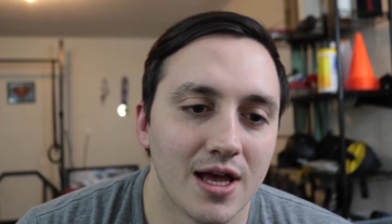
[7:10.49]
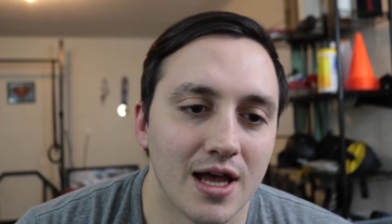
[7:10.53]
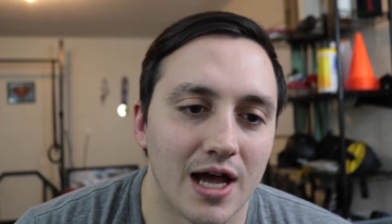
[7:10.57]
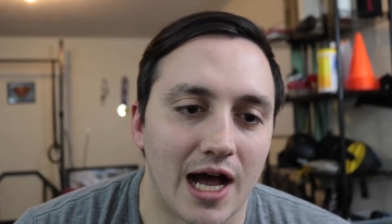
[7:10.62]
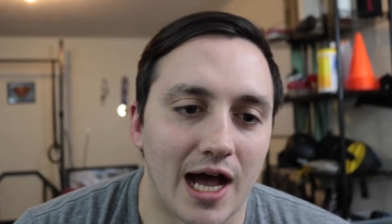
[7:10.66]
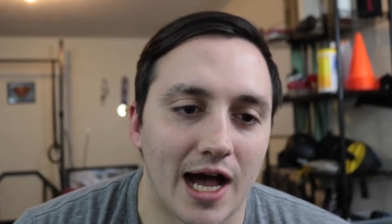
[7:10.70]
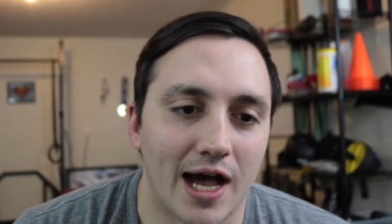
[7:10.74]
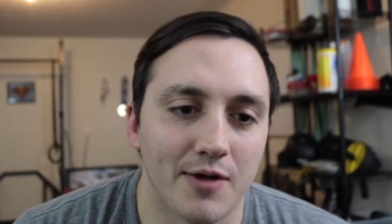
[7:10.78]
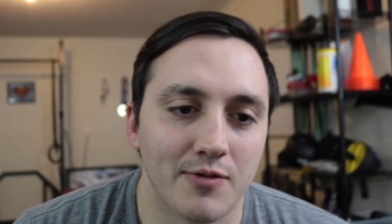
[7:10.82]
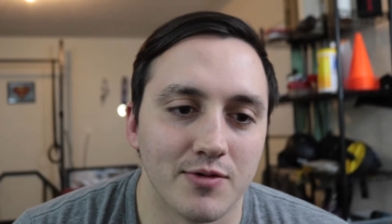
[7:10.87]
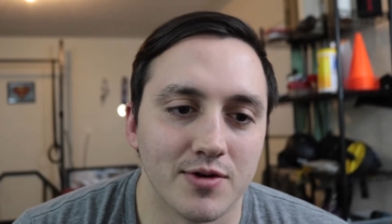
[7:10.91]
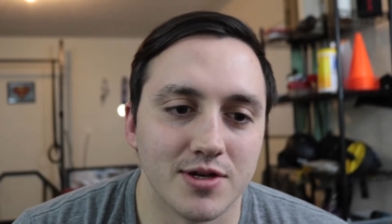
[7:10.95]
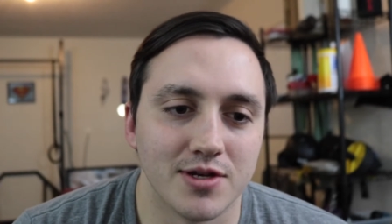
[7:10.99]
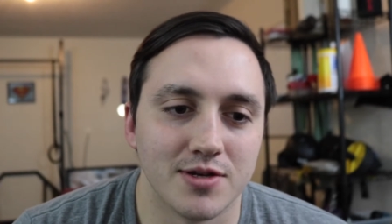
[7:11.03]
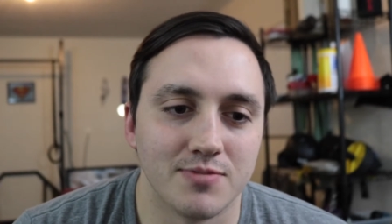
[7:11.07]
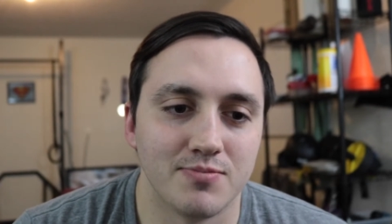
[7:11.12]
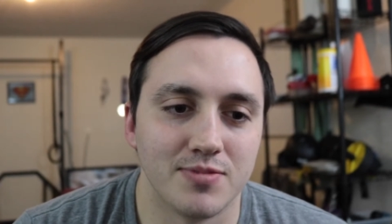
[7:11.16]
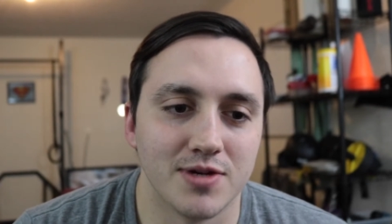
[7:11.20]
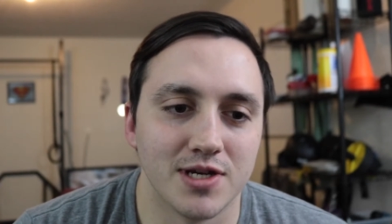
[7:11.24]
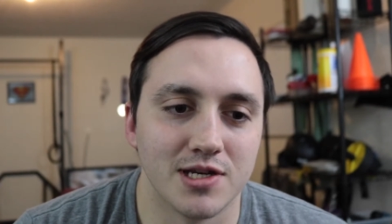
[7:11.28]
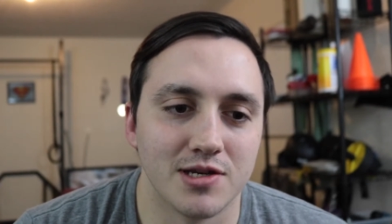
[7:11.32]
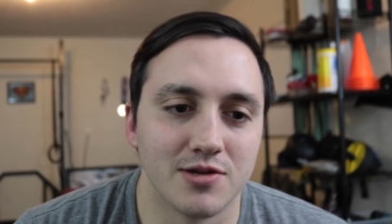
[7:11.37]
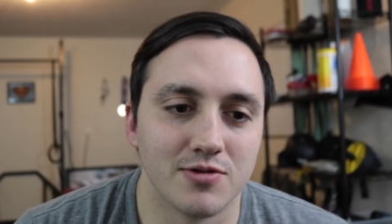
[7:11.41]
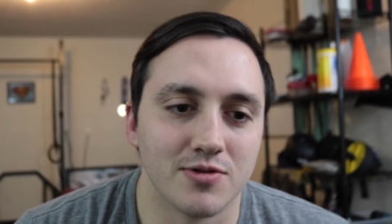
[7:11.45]
I would
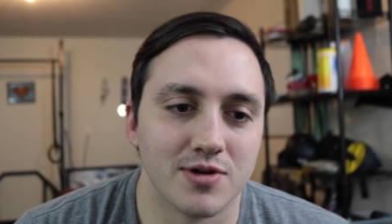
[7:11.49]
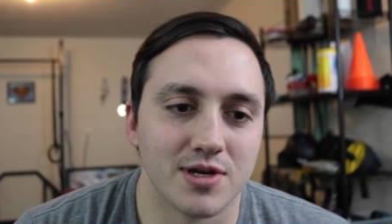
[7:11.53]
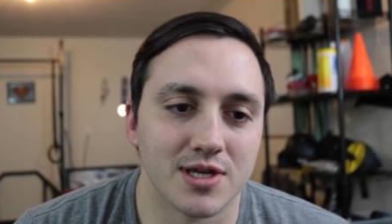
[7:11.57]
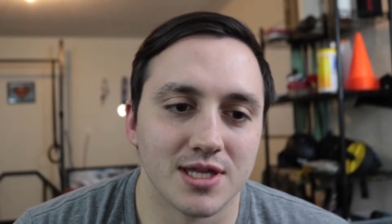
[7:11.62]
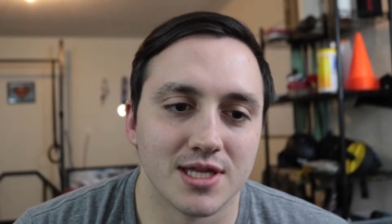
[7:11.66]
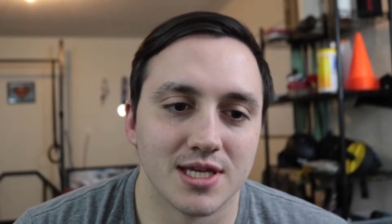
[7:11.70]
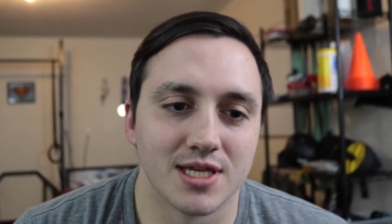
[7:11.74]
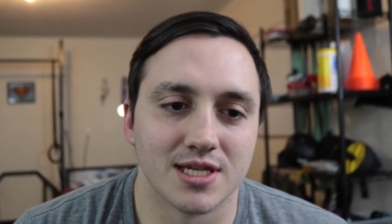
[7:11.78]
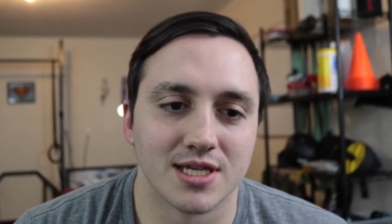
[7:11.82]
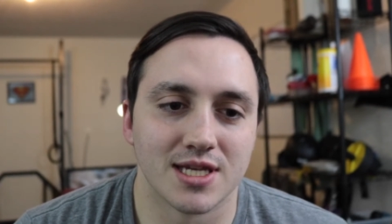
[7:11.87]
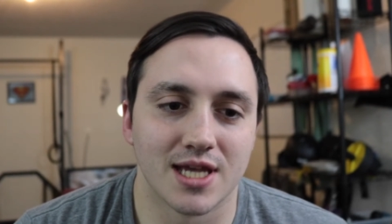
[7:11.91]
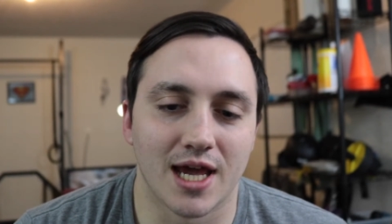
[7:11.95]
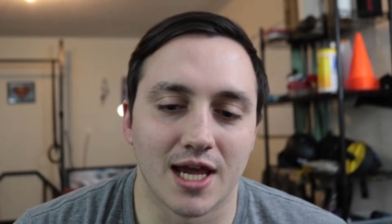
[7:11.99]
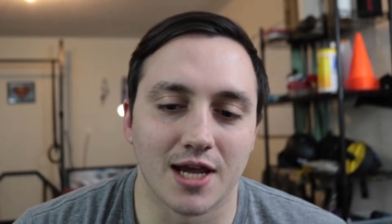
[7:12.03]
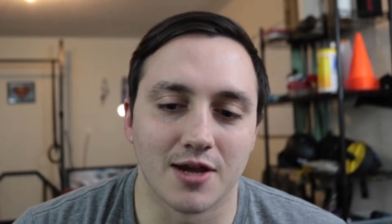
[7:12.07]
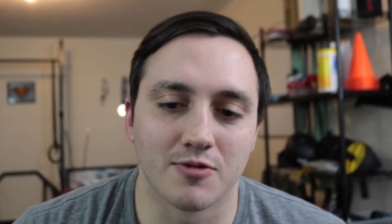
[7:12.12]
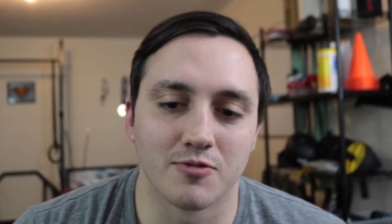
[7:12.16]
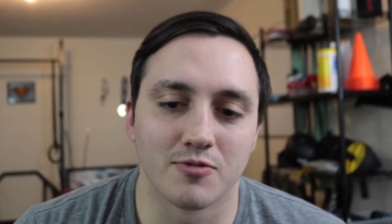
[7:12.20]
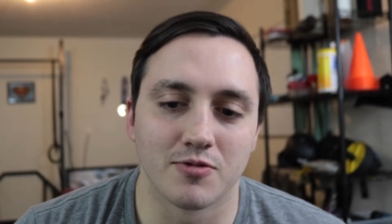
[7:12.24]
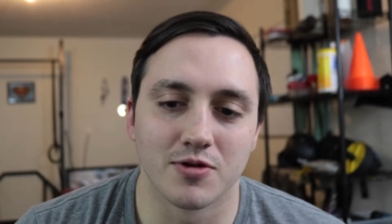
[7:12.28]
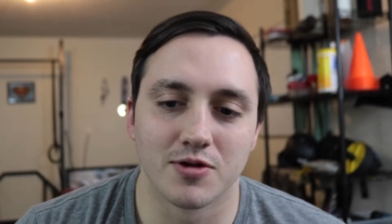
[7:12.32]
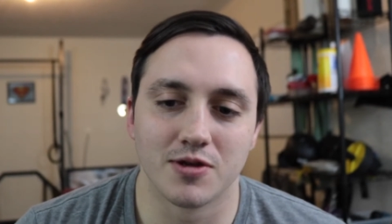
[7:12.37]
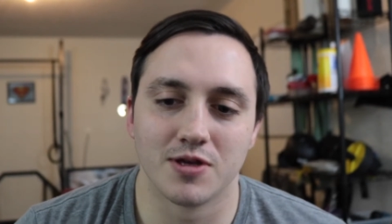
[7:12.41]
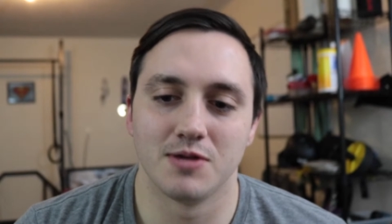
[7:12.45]
be doing these like
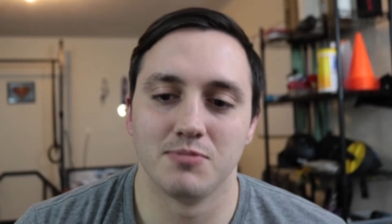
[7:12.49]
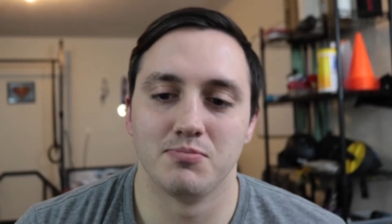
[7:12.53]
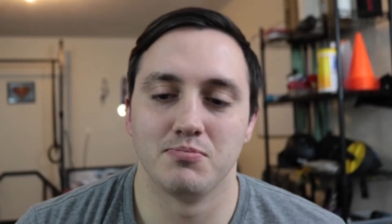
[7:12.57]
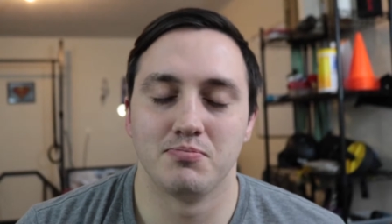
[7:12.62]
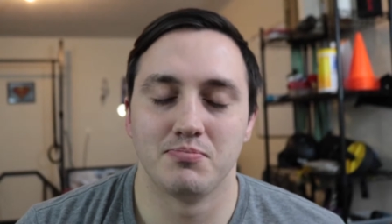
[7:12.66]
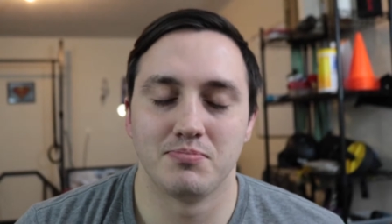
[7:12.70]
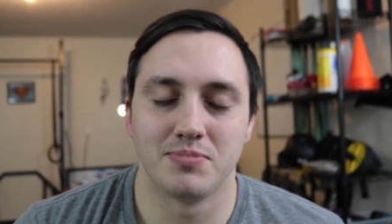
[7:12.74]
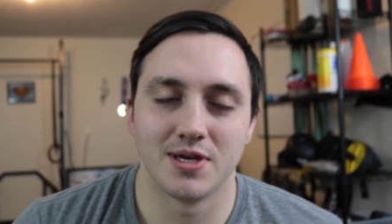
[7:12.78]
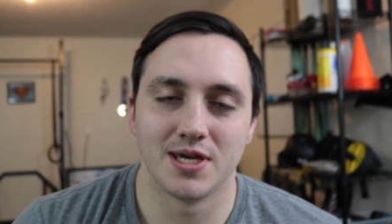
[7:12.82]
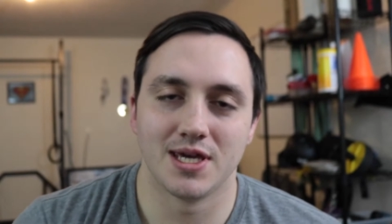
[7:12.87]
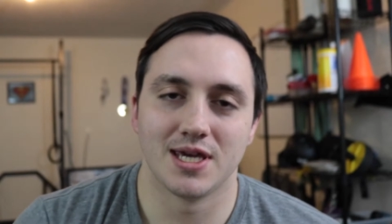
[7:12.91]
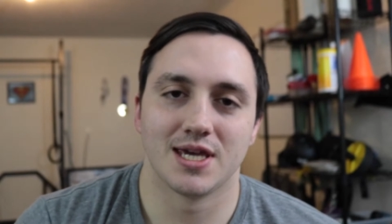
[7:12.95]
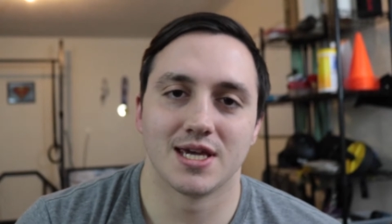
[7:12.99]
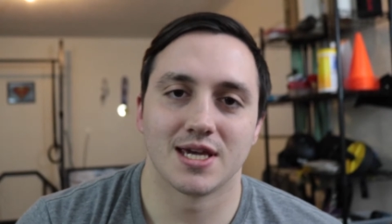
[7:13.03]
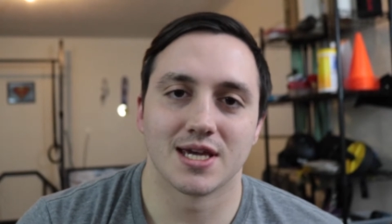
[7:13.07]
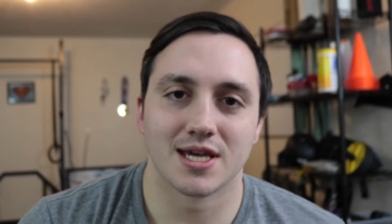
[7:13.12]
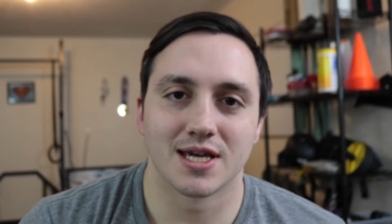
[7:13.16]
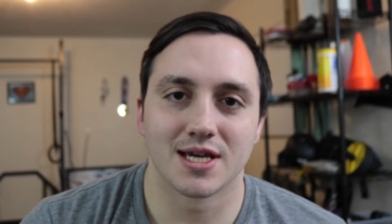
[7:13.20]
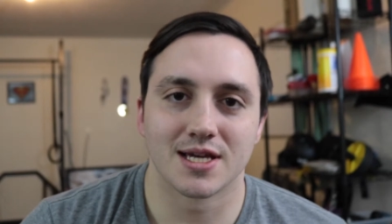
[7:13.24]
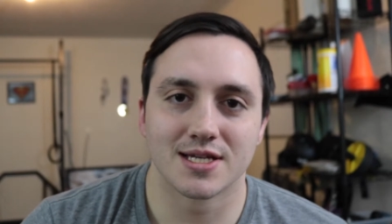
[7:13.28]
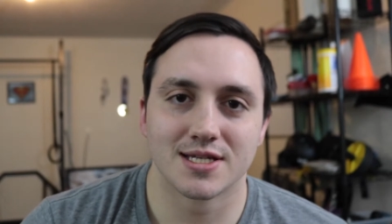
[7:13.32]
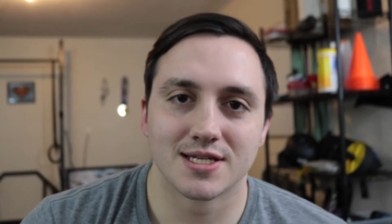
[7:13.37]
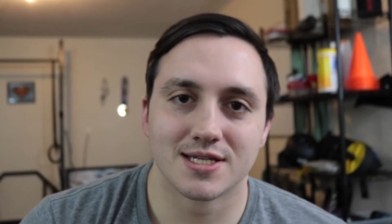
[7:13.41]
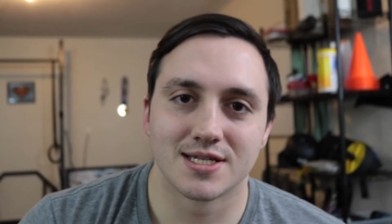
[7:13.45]
really big,
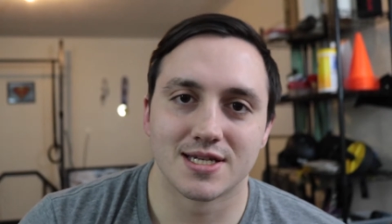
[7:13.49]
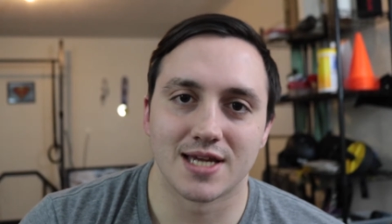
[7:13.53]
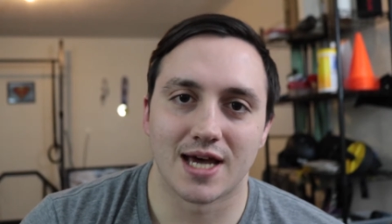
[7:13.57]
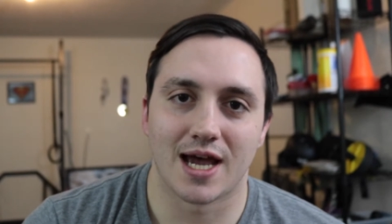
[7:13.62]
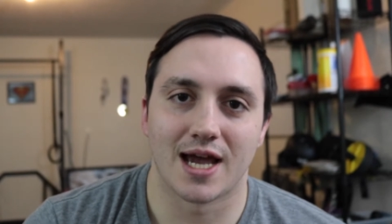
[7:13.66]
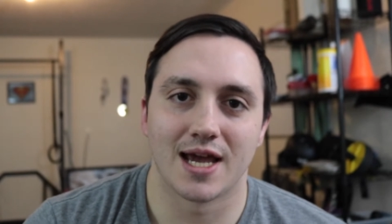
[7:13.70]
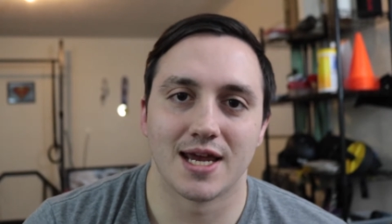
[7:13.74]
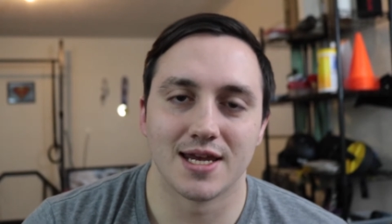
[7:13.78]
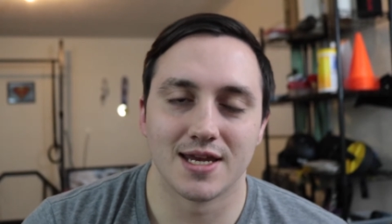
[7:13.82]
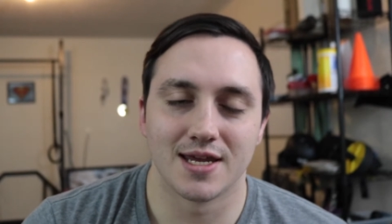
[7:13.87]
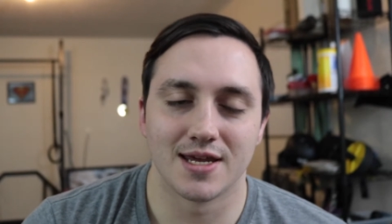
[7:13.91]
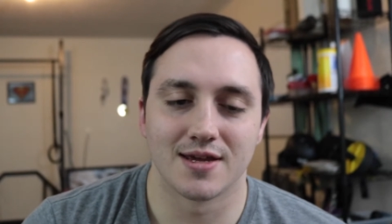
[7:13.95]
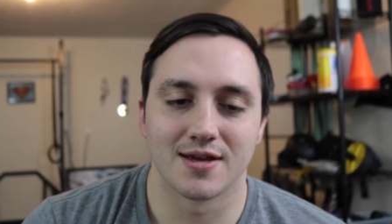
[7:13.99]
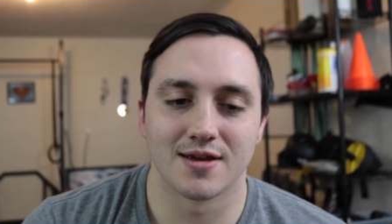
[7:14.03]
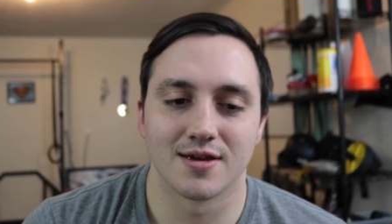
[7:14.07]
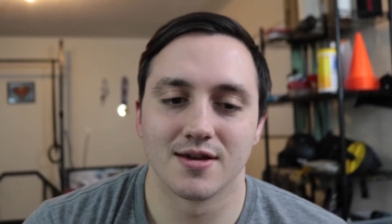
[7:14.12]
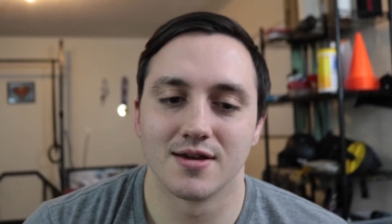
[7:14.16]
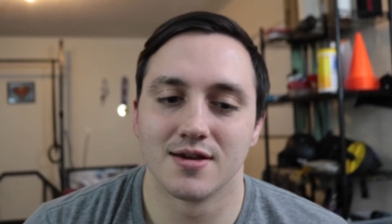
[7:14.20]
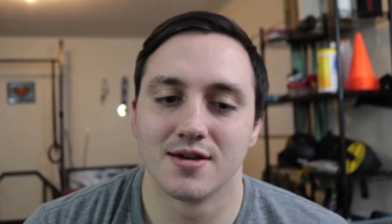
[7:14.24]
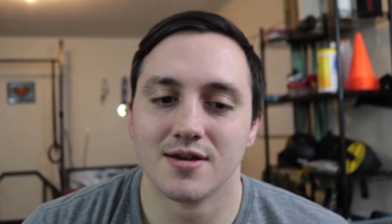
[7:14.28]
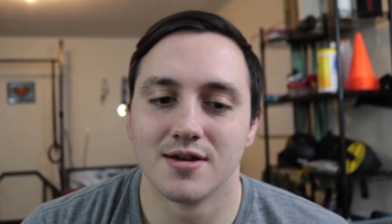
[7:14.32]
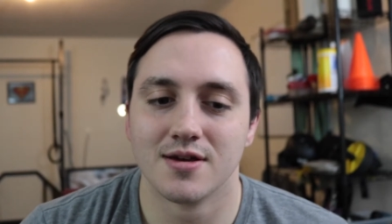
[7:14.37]
exciting,